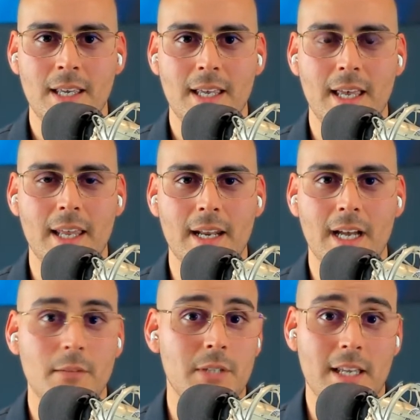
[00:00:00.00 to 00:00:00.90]
And
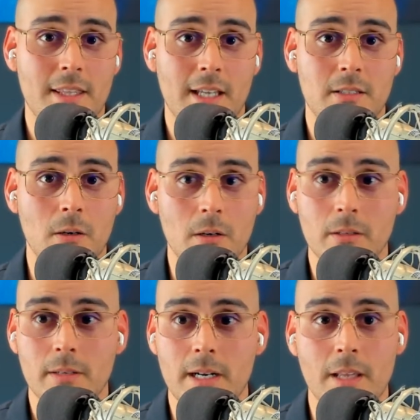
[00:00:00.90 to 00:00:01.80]
I take that to
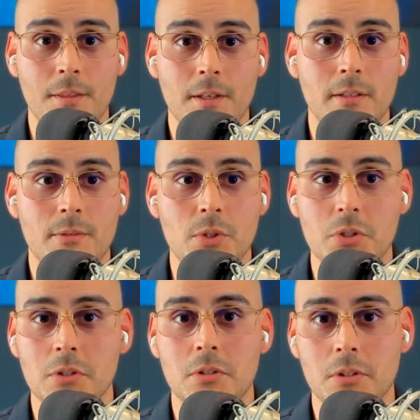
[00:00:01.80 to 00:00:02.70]
heart, and I think you
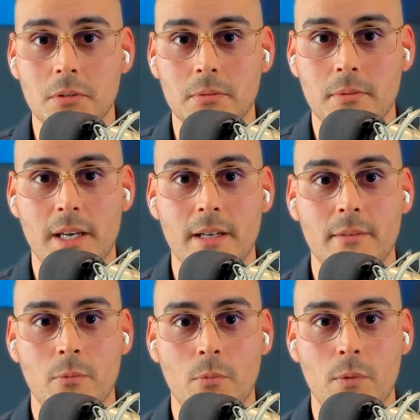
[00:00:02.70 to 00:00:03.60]
should too. That
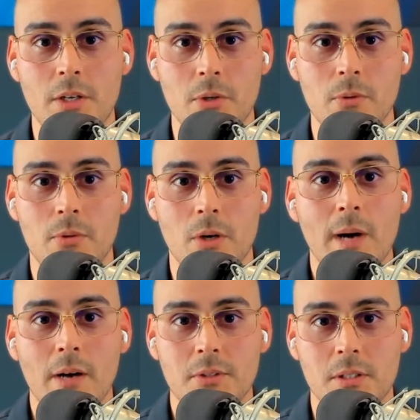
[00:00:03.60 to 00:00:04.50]
when you go
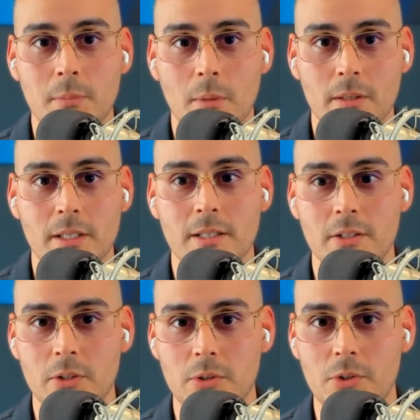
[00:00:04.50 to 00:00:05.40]
out to the market,
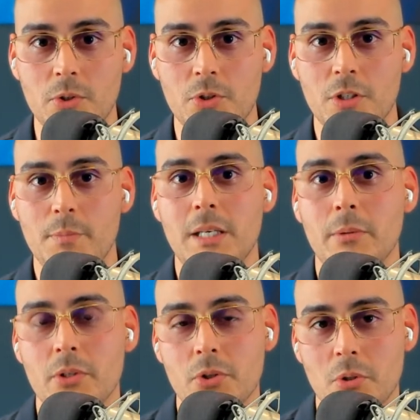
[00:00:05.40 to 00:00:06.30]
you should be able
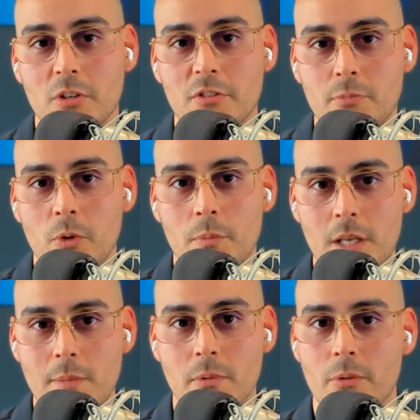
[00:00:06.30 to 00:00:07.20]
to serve more
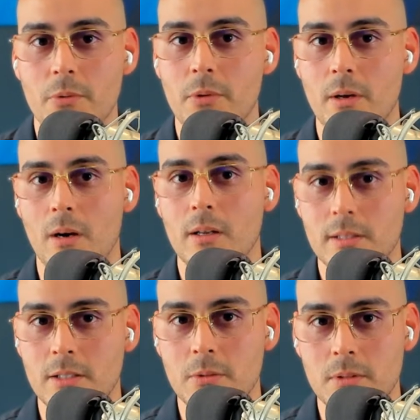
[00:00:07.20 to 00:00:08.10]
people through the
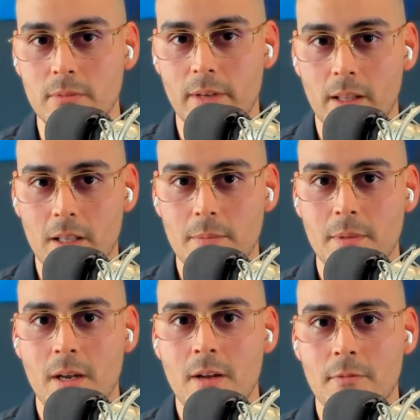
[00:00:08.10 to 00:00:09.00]
content you develop
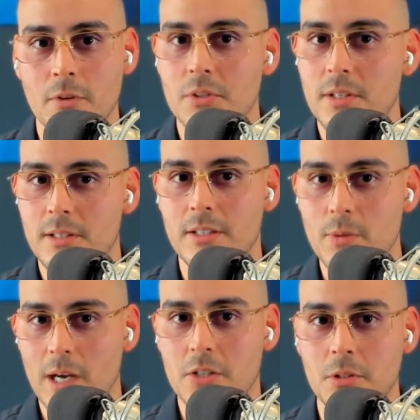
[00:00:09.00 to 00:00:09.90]
versus you
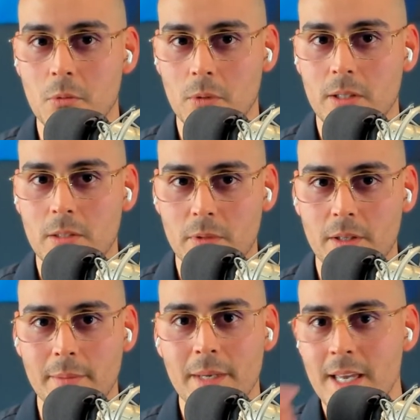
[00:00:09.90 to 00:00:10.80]
actually working with
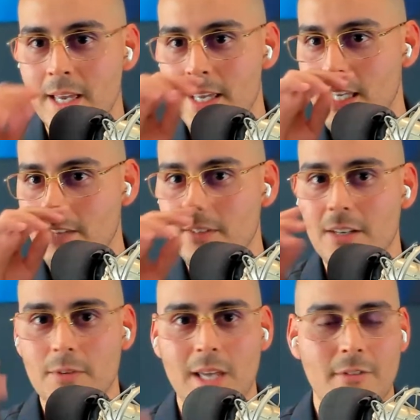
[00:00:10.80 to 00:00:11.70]
them. Even if
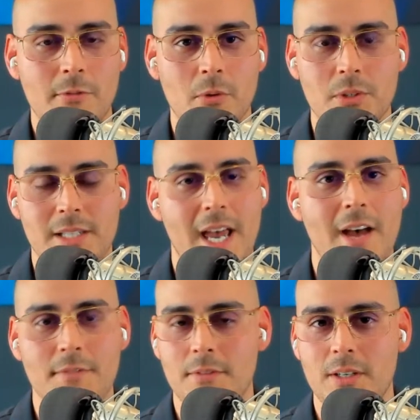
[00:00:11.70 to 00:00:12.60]
you have a full staff,
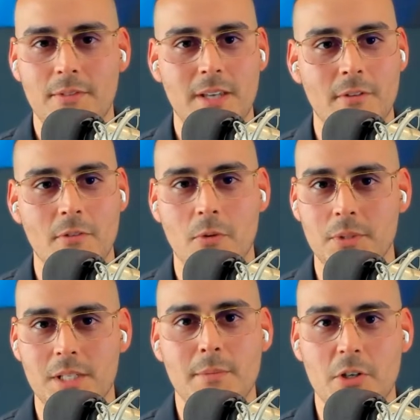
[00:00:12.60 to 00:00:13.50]
even if you have a full
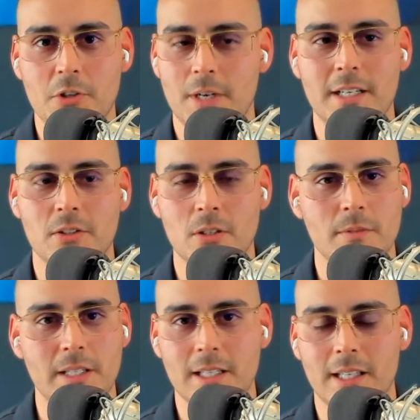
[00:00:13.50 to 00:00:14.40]
team, you're trying to serve
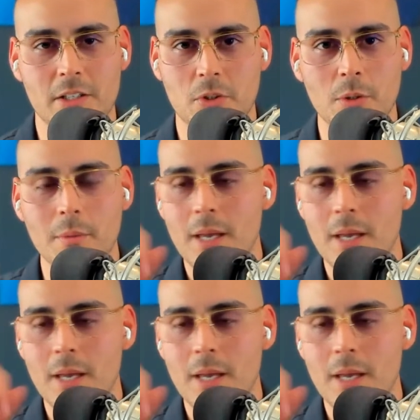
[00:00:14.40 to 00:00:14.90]
and hit like a certain,